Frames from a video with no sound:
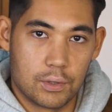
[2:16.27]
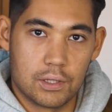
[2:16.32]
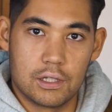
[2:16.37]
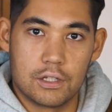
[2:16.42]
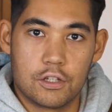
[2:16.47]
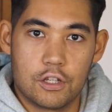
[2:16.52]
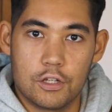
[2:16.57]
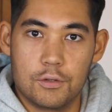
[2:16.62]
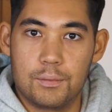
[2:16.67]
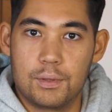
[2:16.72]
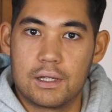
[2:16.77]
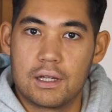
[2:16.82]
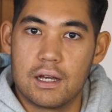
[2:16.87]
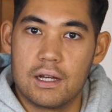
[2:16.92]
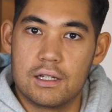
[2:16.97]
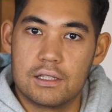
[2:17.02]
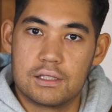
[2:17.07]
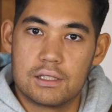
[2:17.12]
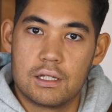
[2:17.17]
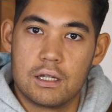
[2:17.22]
really good
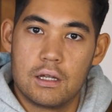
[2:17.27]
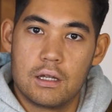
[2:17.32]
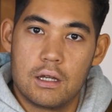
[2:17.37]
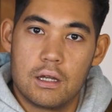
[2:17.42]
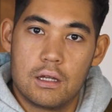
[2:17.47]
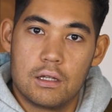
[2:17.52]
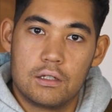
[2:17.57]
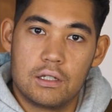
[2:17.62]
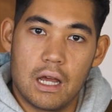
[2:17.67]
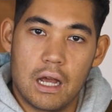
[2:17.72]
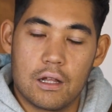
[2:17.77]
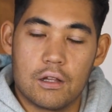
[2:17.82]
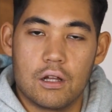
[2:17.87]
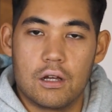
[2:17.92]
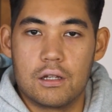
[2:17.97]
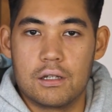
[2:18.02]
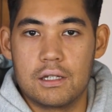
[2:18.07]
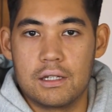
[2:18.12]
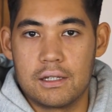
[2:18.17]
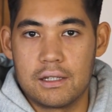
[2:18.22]
because
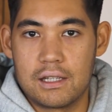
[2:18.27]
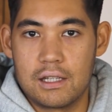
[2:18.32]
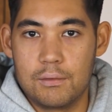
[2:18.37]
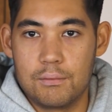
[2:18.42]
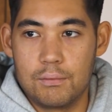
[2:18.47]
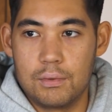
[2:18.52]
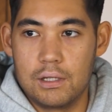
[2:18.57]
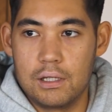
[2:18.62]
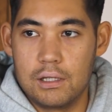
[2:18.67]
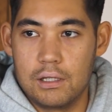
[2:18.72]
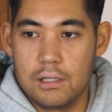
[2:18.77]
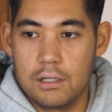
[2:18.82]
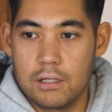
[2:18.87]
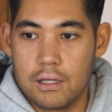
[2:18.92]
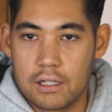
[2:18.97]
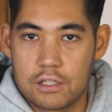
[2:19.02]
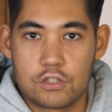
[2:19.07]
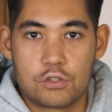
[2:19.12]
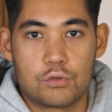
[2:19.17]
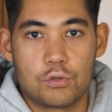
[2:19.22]
nylon can
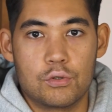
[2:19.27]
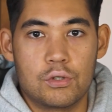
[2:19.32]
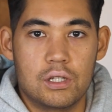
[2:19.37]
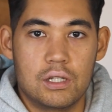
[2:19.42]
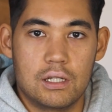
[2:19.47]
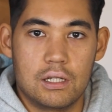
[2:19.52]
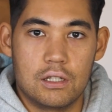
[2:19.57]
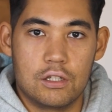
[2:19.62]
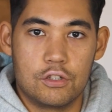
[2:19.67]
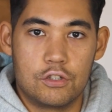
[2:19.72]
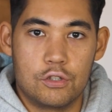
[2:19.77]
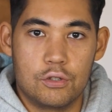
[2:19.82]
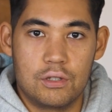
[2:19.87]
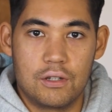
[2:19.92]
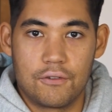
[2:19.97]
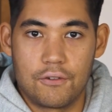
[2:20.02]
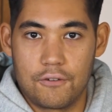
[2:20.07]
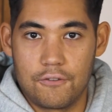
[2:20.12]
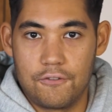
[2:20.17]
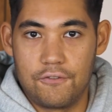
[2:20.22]
be extruded into
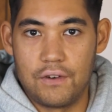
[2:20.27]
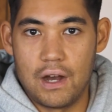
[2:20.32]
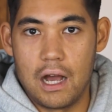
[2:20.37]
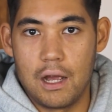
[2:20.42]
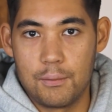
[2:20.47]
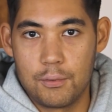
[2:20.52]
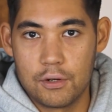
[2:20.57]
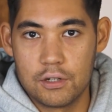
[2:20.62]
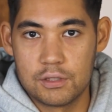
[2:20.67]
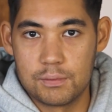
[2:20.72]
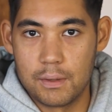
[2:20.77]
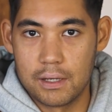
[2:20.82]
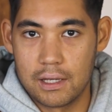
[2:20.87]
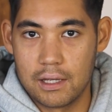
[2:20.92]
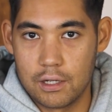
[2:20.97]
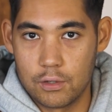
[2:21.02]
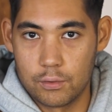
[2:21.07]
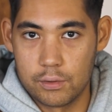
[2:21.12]
different fibers, making